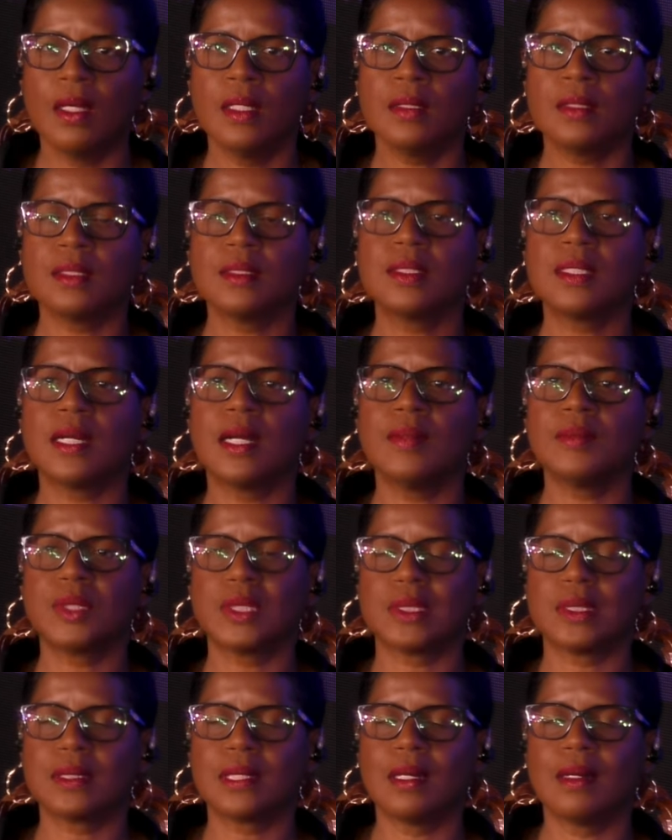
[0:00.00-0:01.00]
There are times
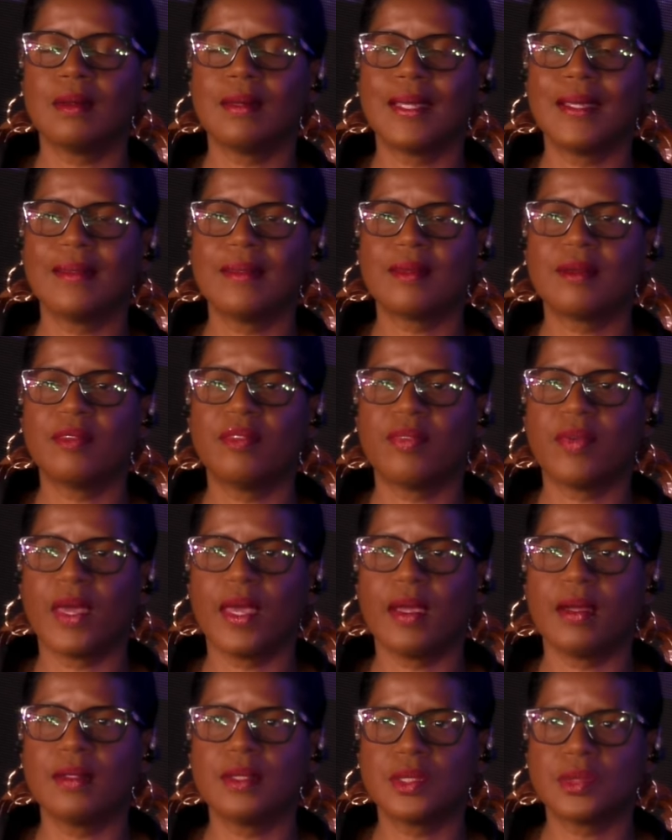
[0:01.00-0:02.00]
the song
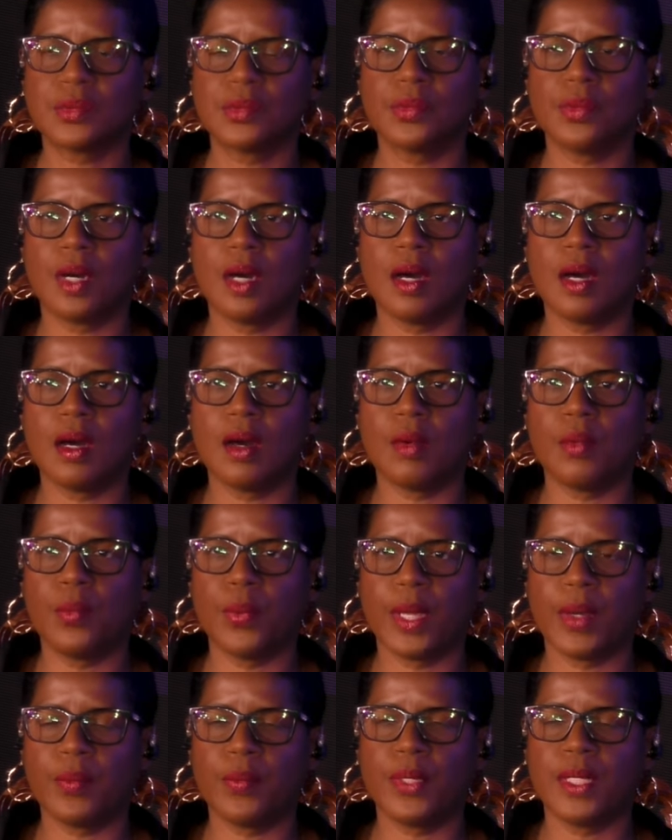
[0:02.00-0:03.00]
interferes
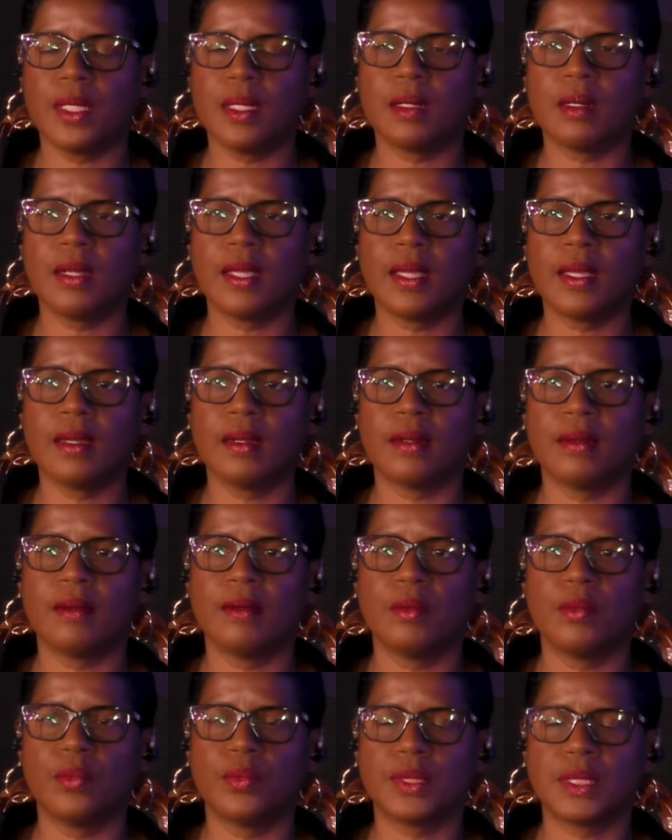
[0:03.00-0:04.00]
where we are here,
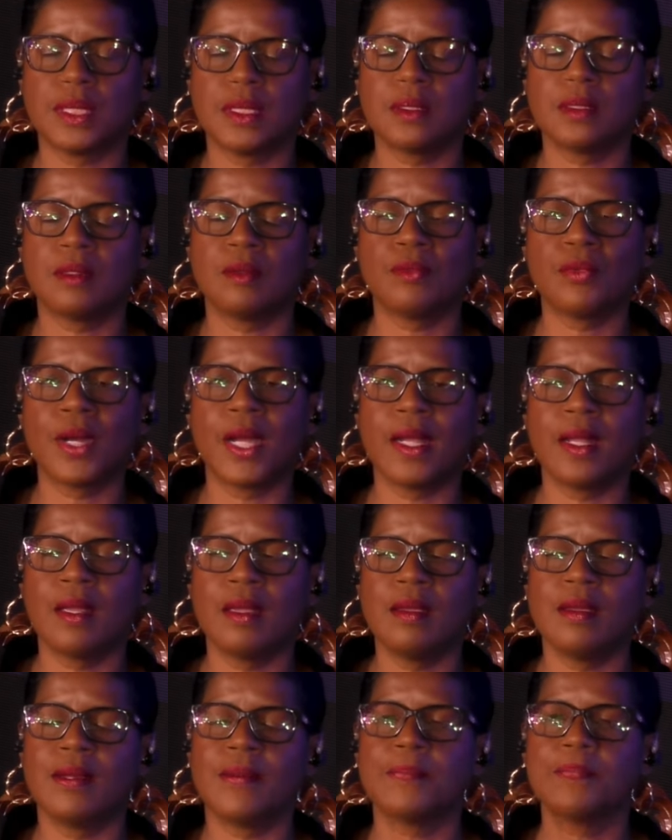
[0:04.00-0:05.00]
sitting right
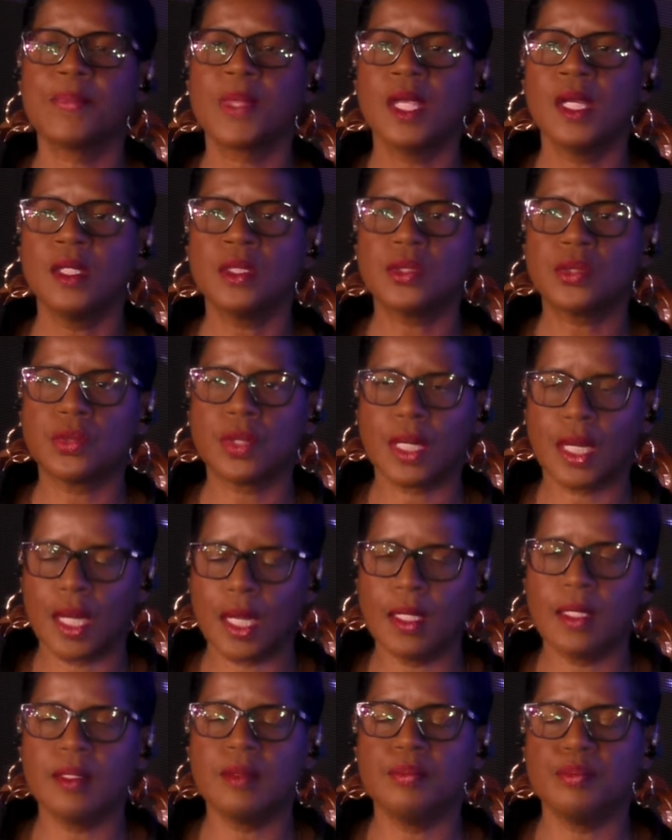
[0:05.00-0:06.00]
here. So
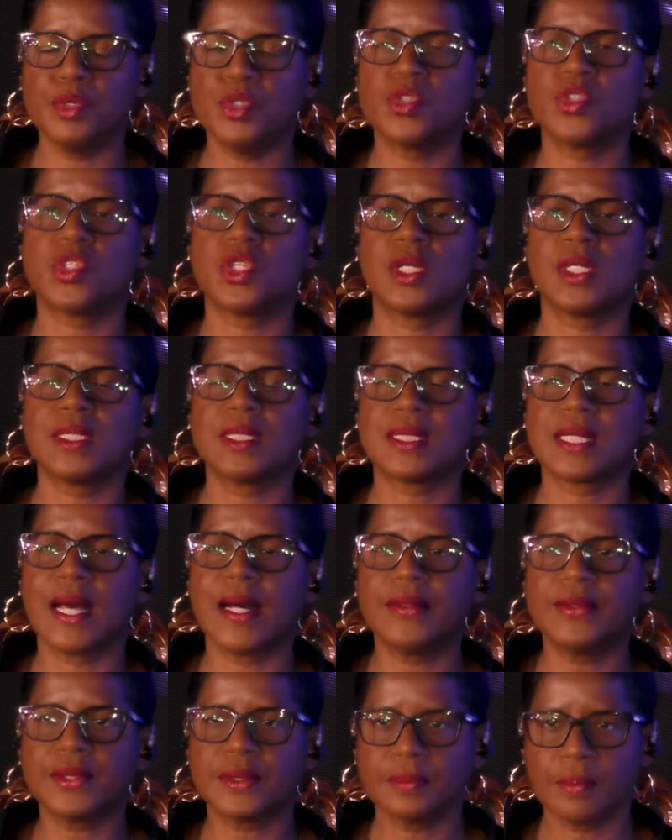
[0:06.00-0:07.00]
kindly mute
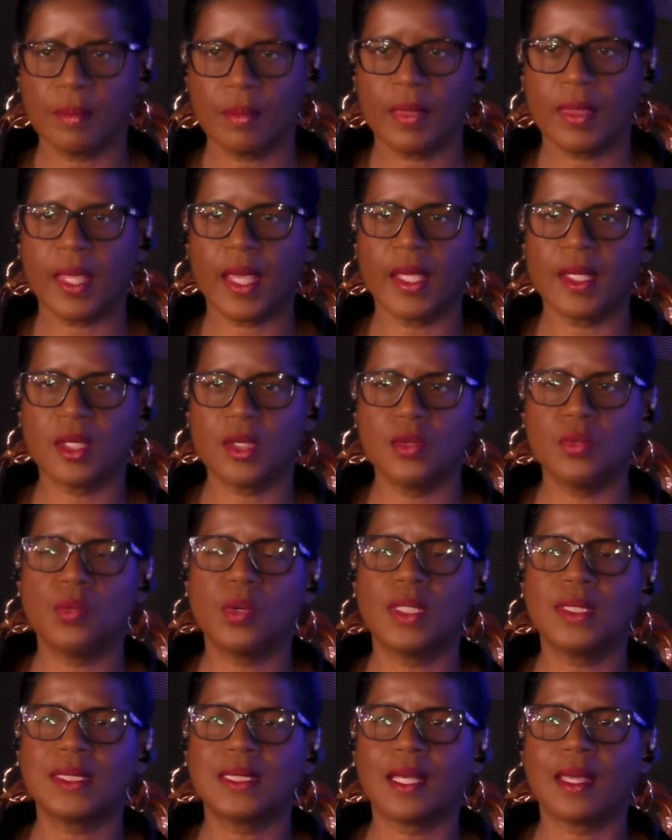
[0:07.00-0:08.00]
yourselves. Thank you
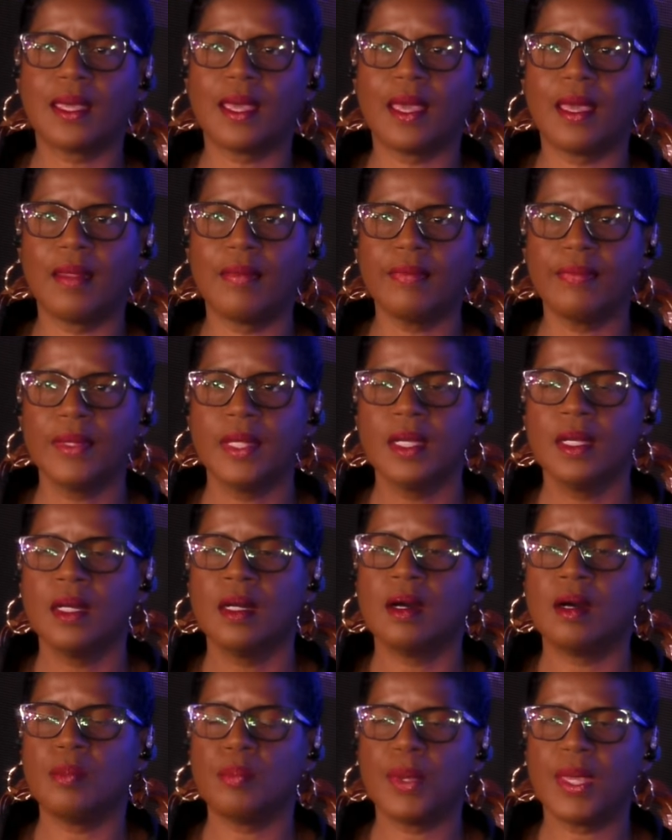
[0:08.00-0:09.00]
once again
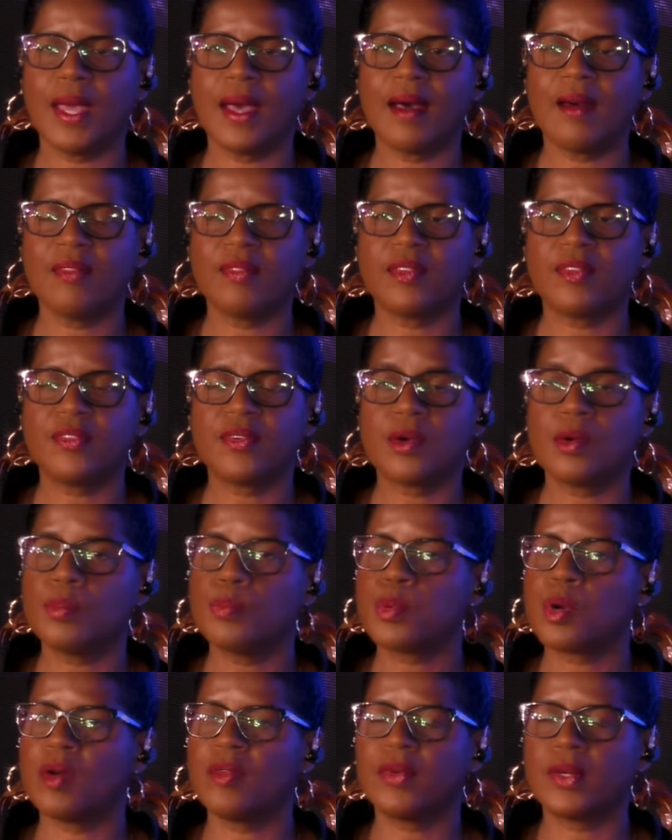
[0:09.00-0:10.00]
on behalf of our
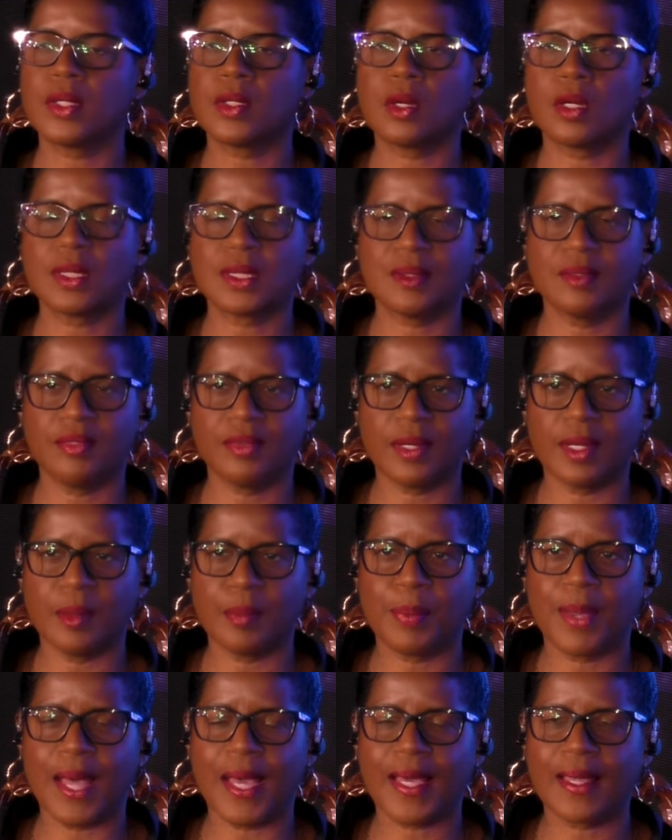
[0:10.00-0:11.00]
Prophet Dr.
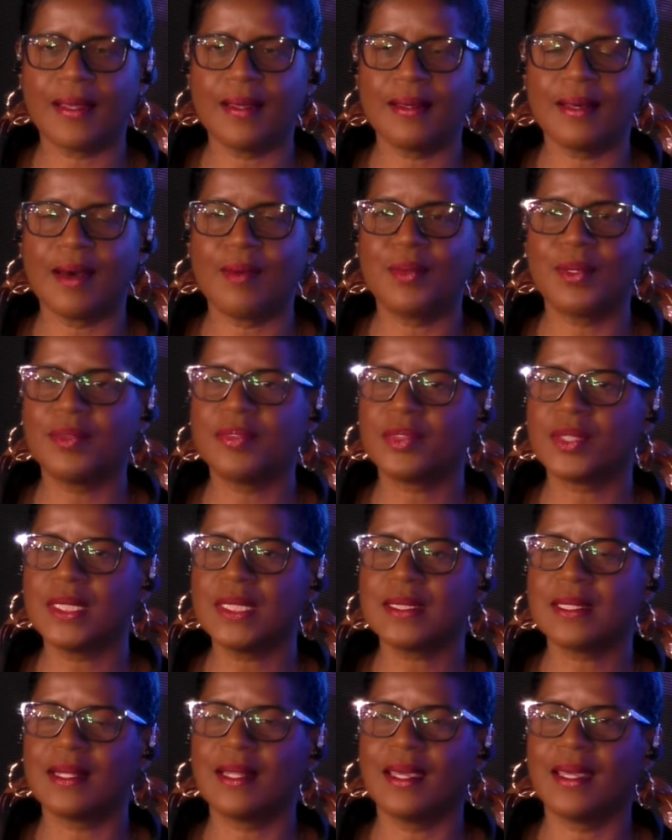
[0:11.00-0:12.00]
Philip Ackah, our
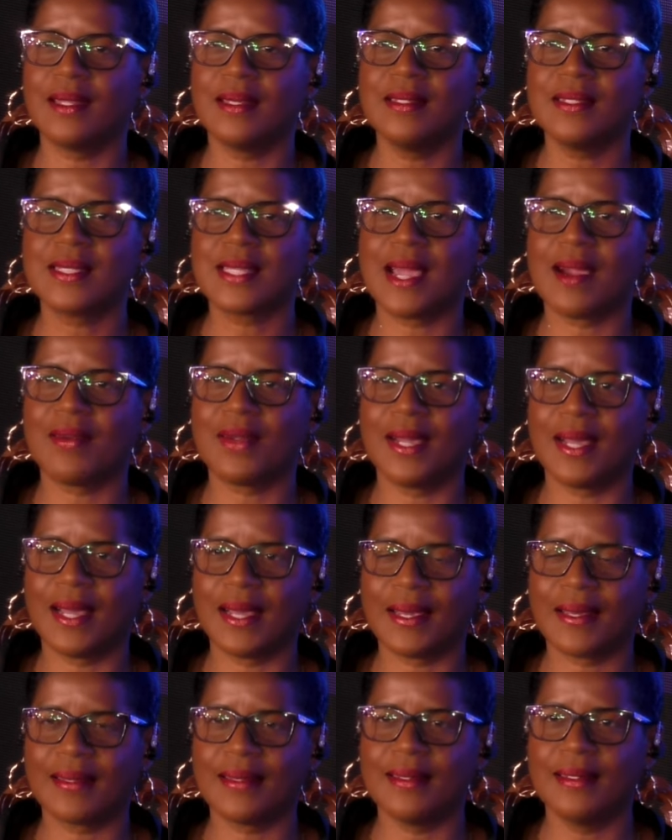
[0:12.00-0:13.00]
First Lady Sarah
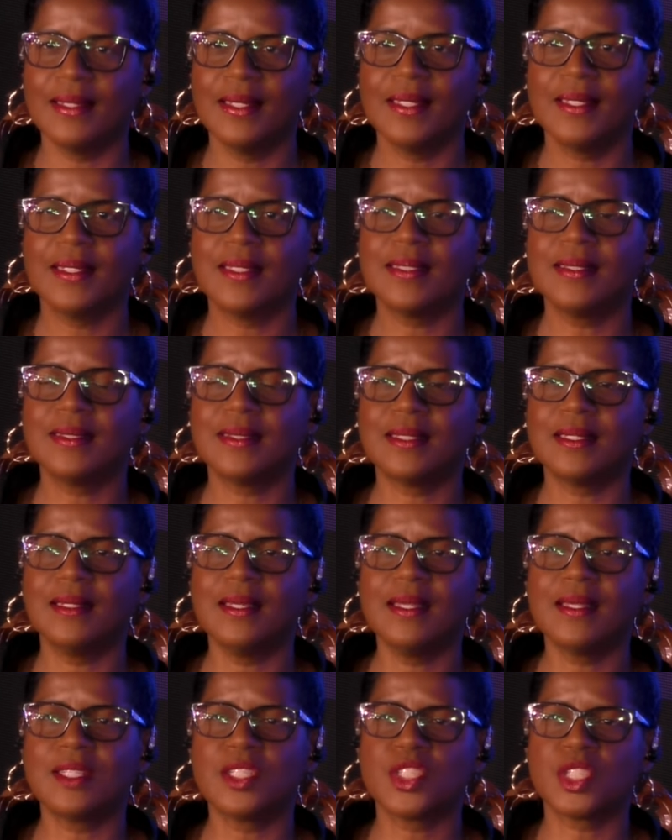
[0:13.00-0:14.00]
Ackah, and the
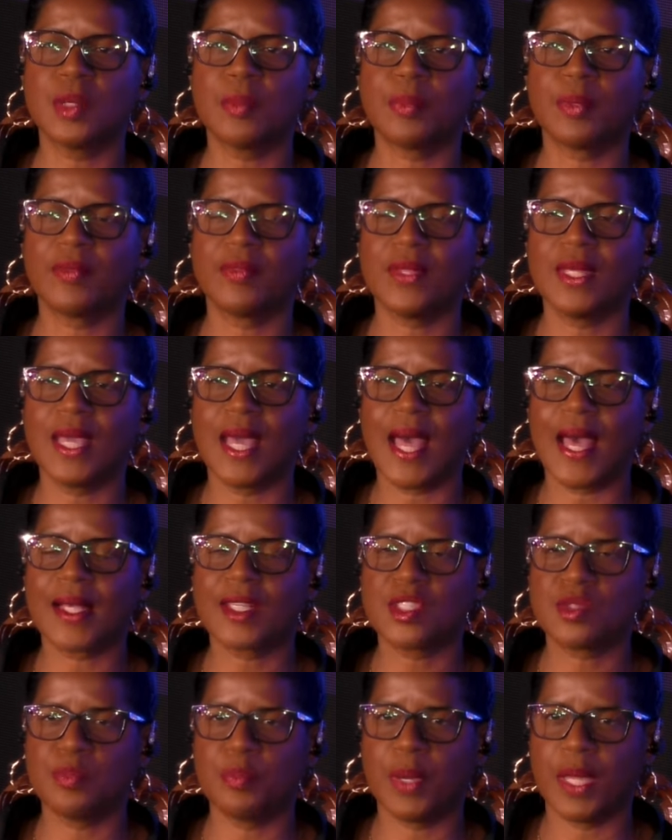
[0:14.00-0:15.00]
leadership of the
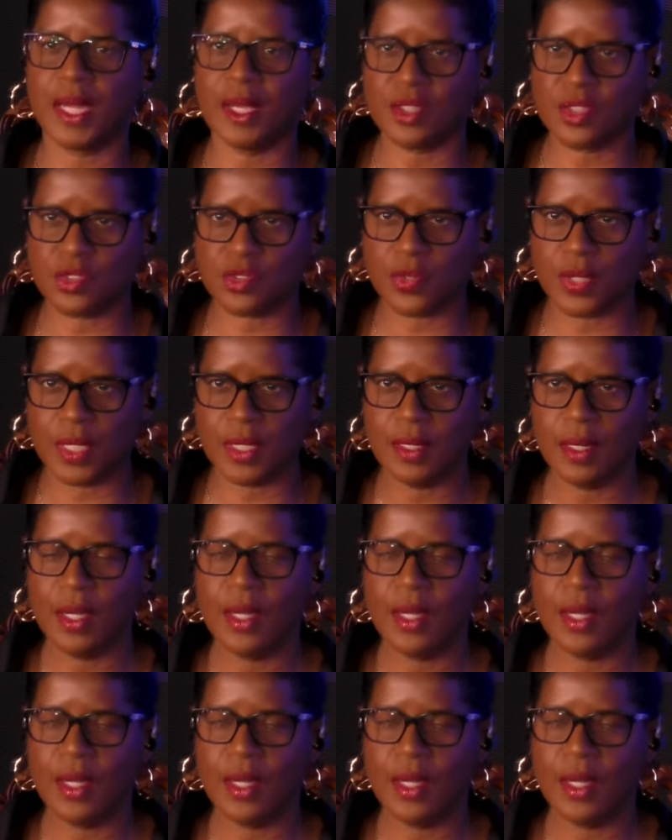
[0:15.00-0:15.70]
Acts Ministry.